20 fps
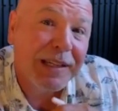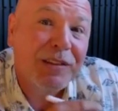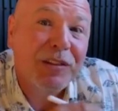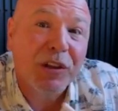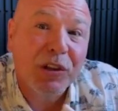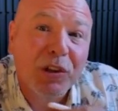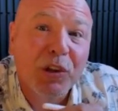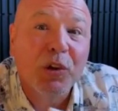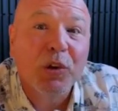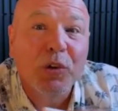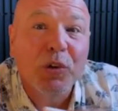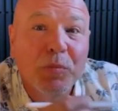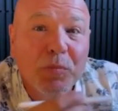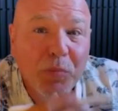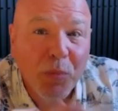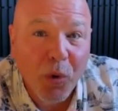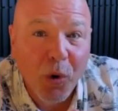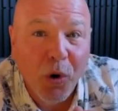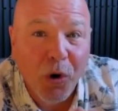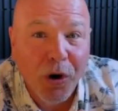to learn
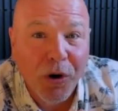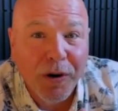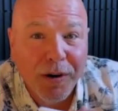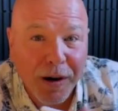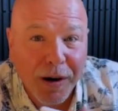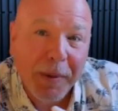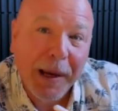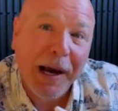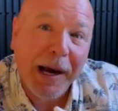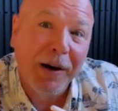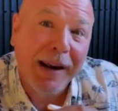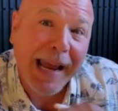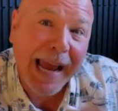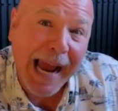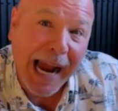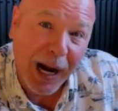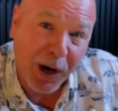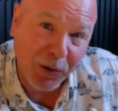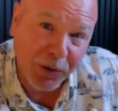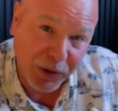more about
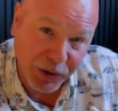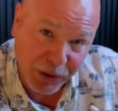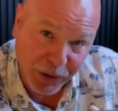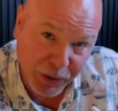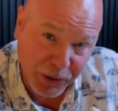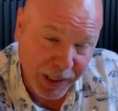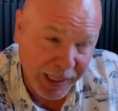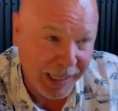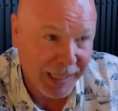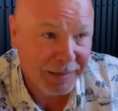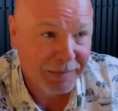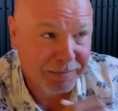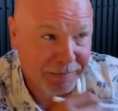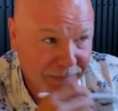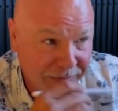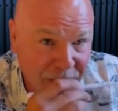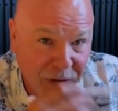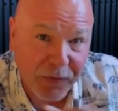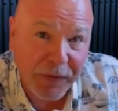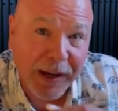how to
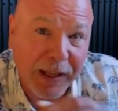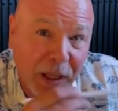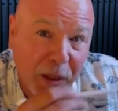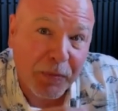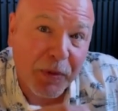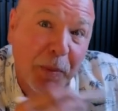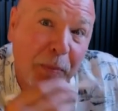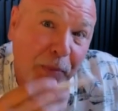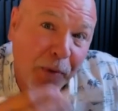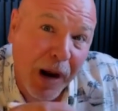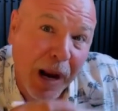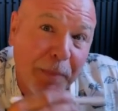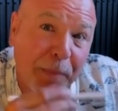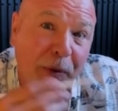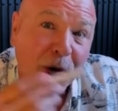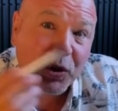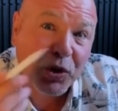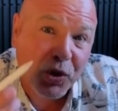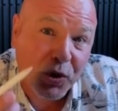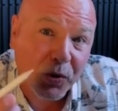develop the
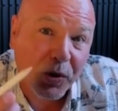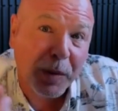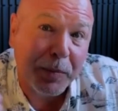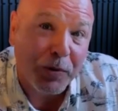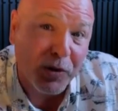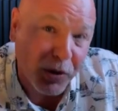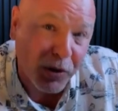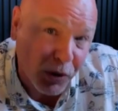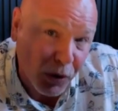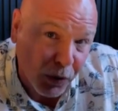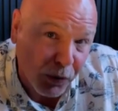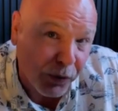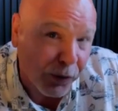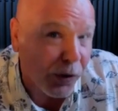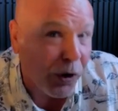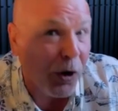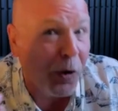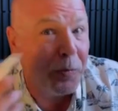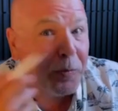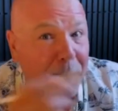proper scripts in your
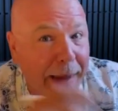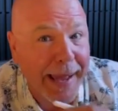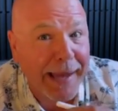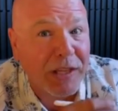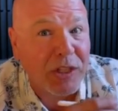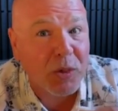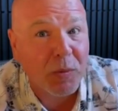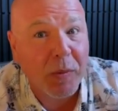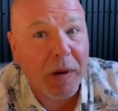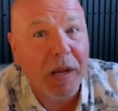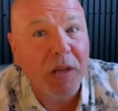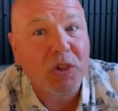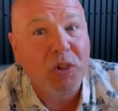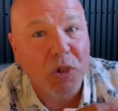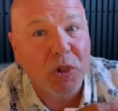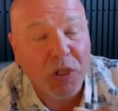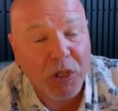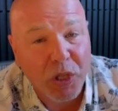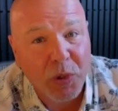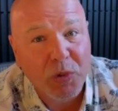firm, maximize your
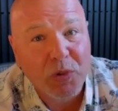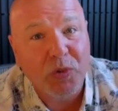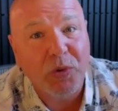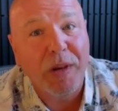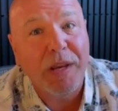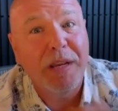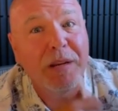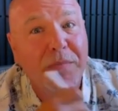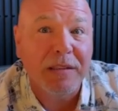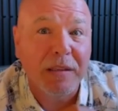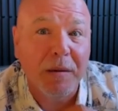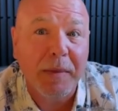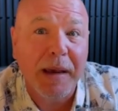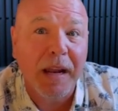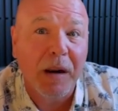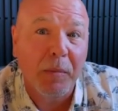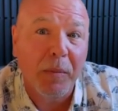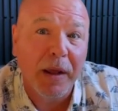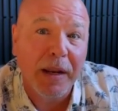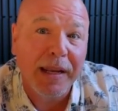close rate, the amount
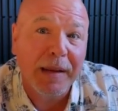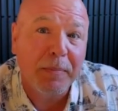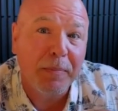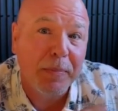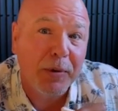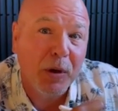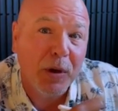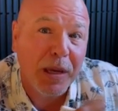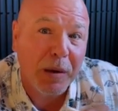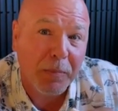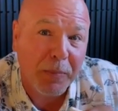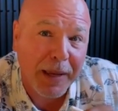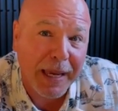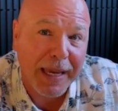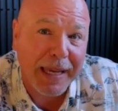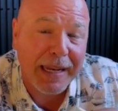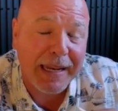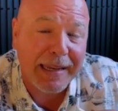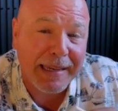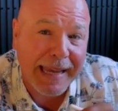of money you get
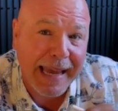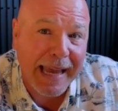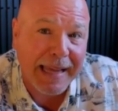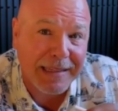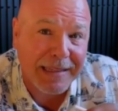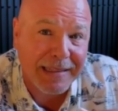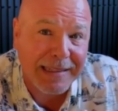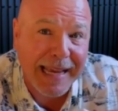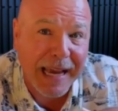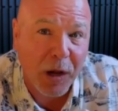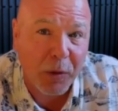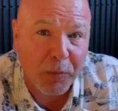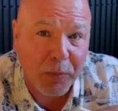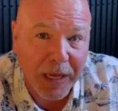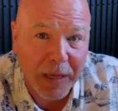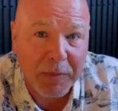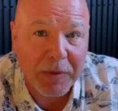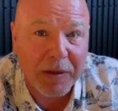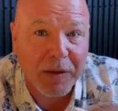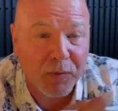paid as a down
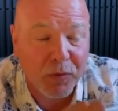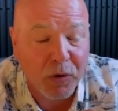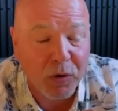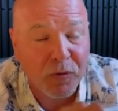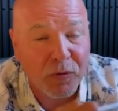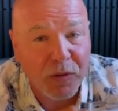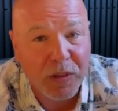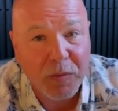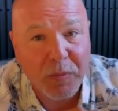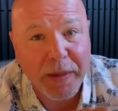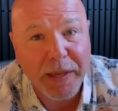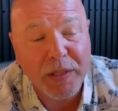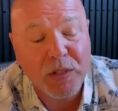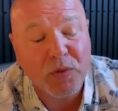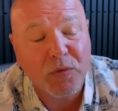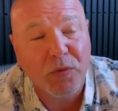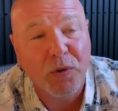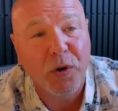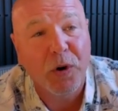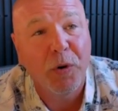payment if you're a fee-based
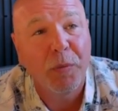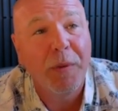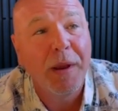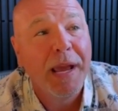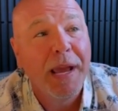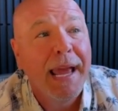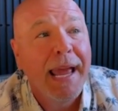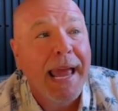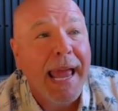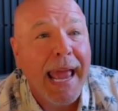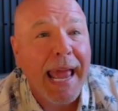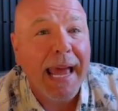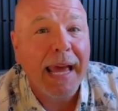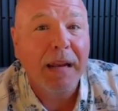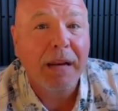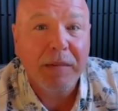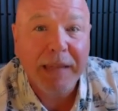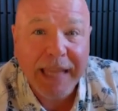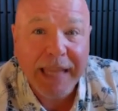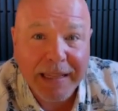firm,
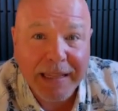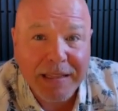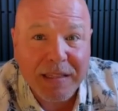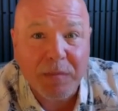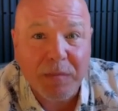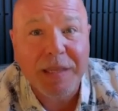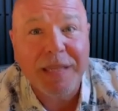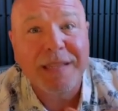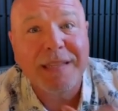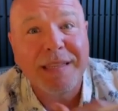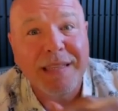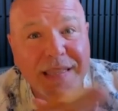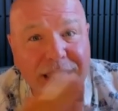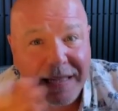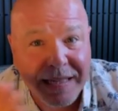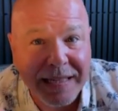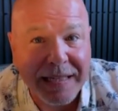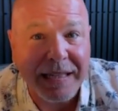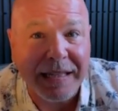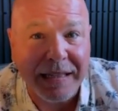and get some
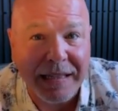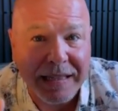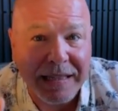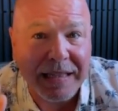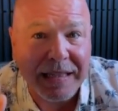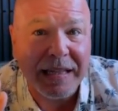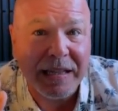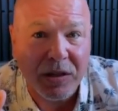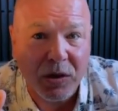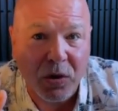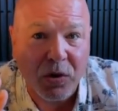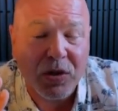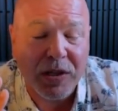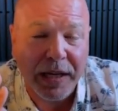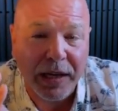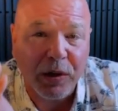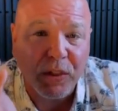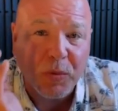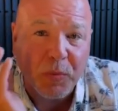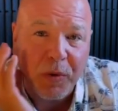consistency in your
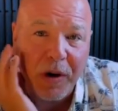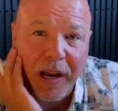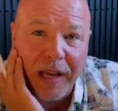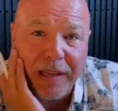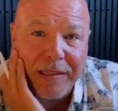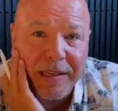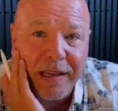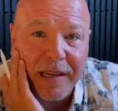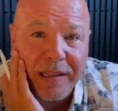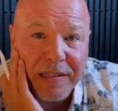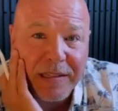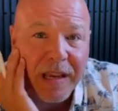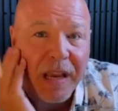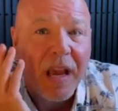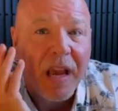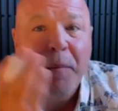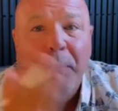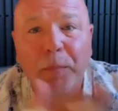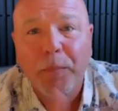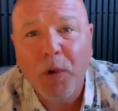sales process,
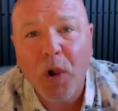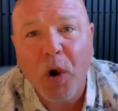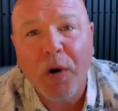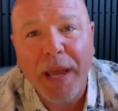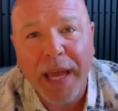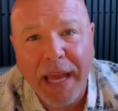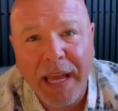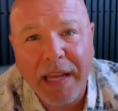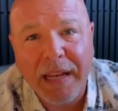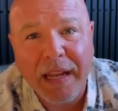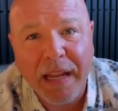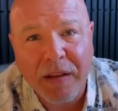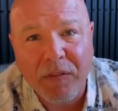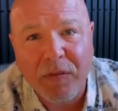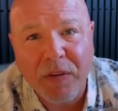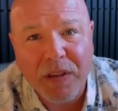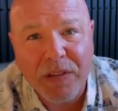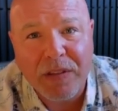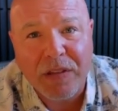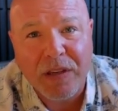go ahead and
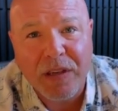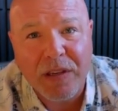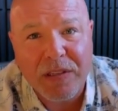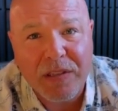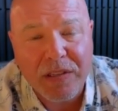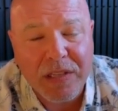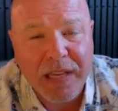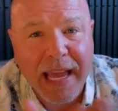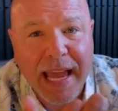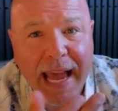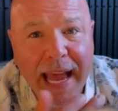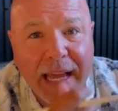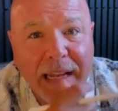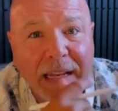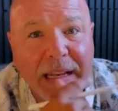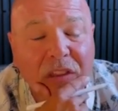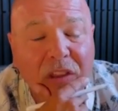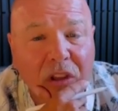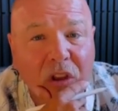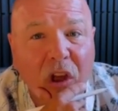visit us
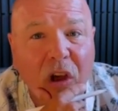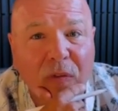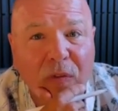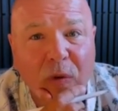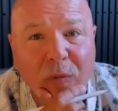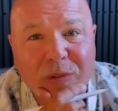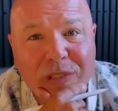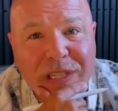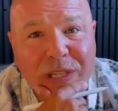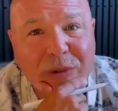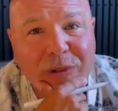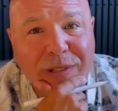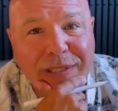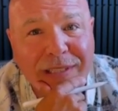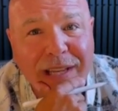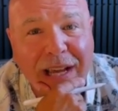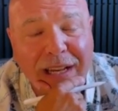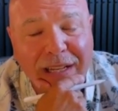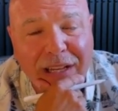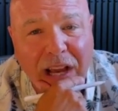at
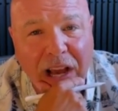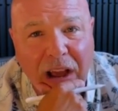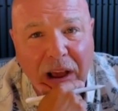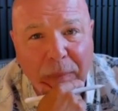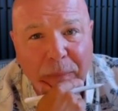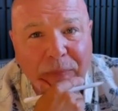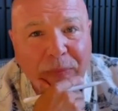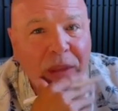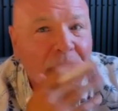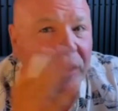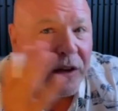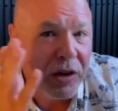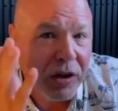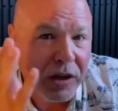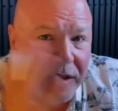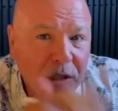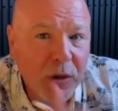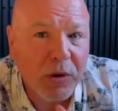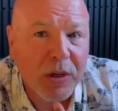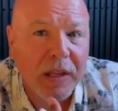thelawfirmsecret.com.
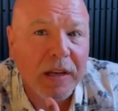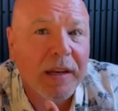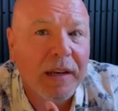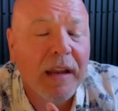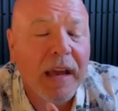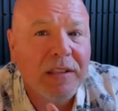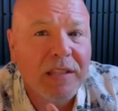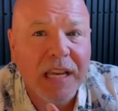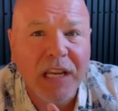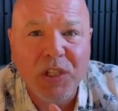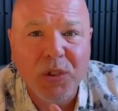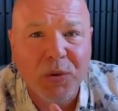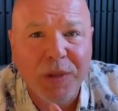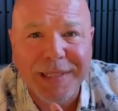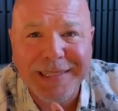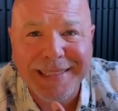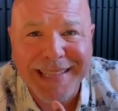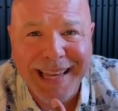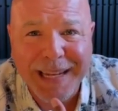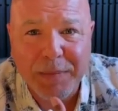You can schedule a
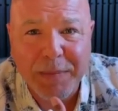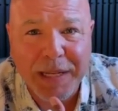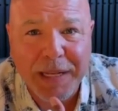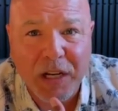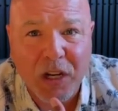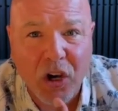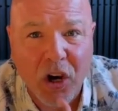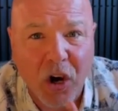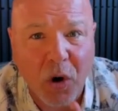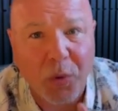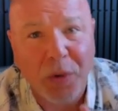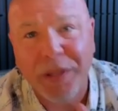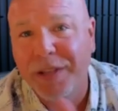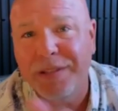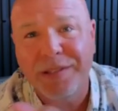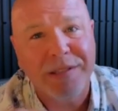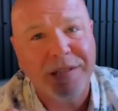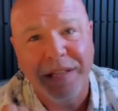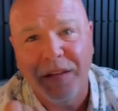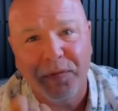10-minute call with
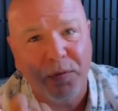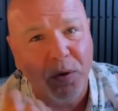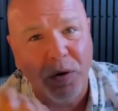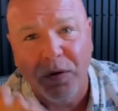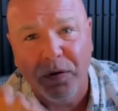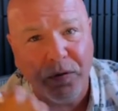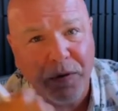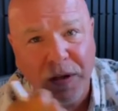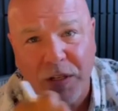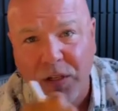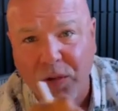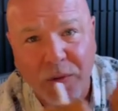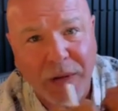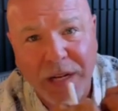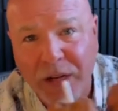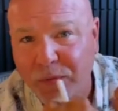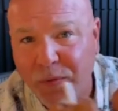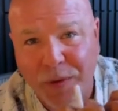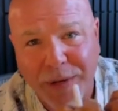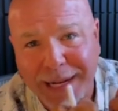us. If we're a fit, great.
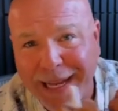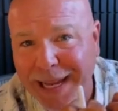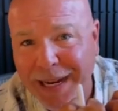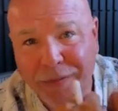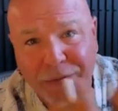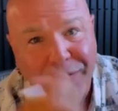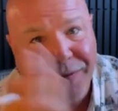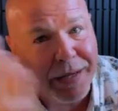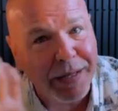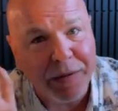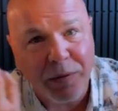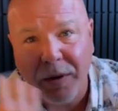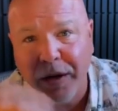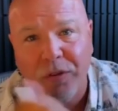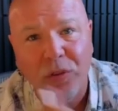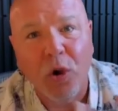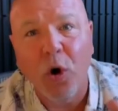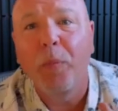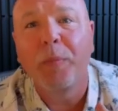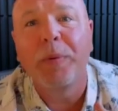If we're not a fit, well,
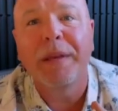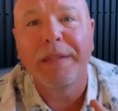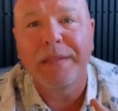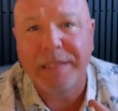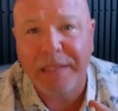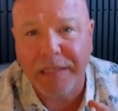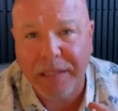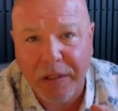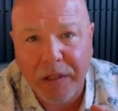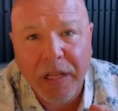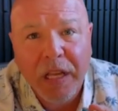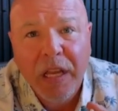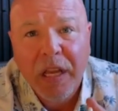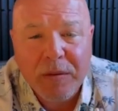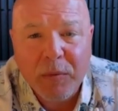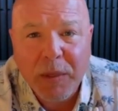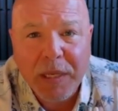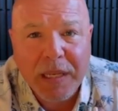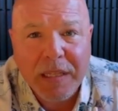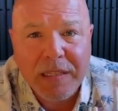no big deal.
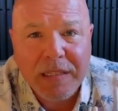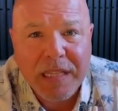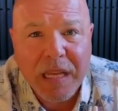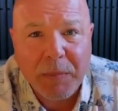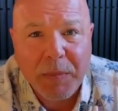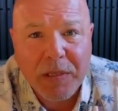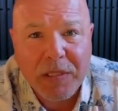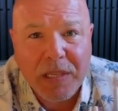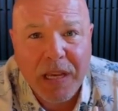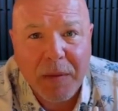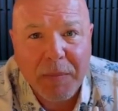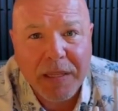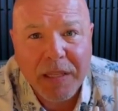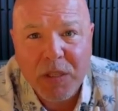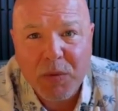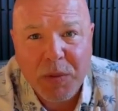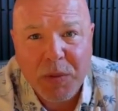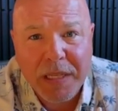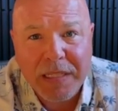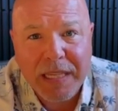We can step aside, but at
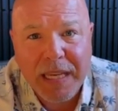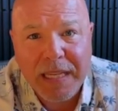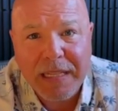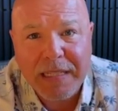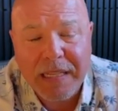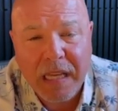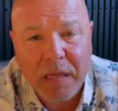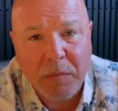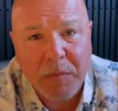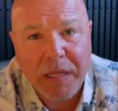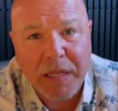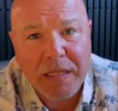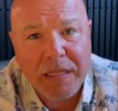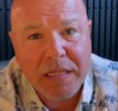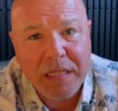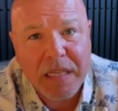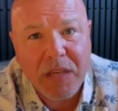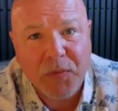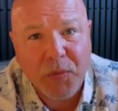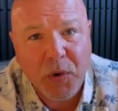least we can take 10 minutes,
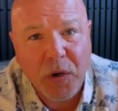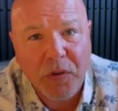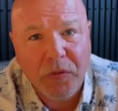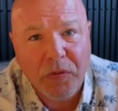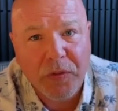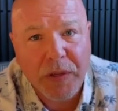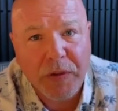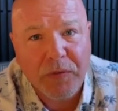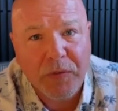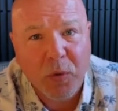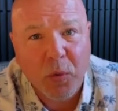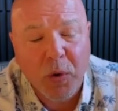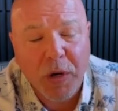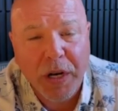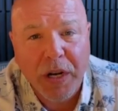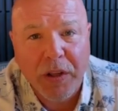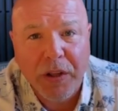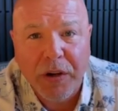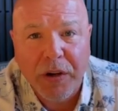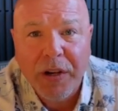see if we're a fit for one
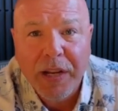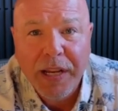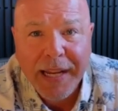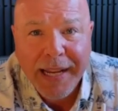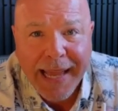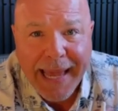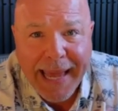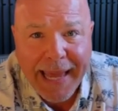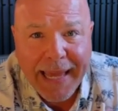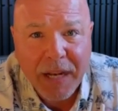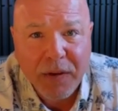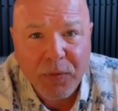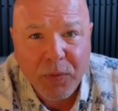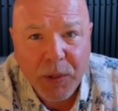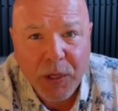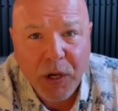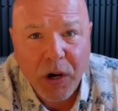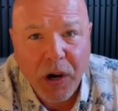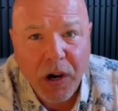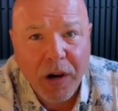another. And if
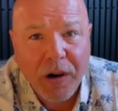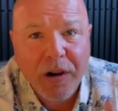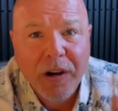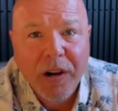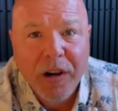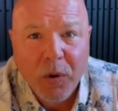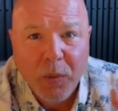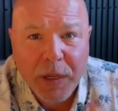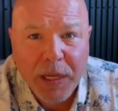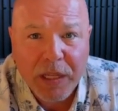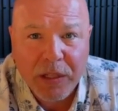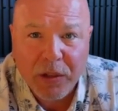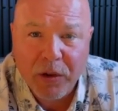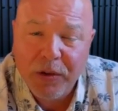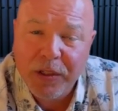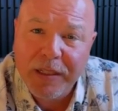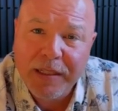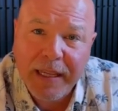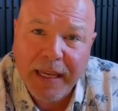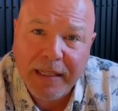we are, we can learn
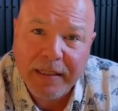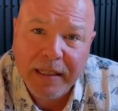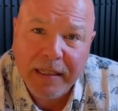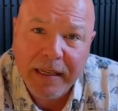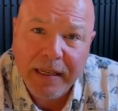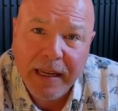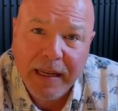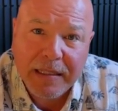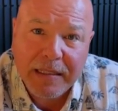to take the next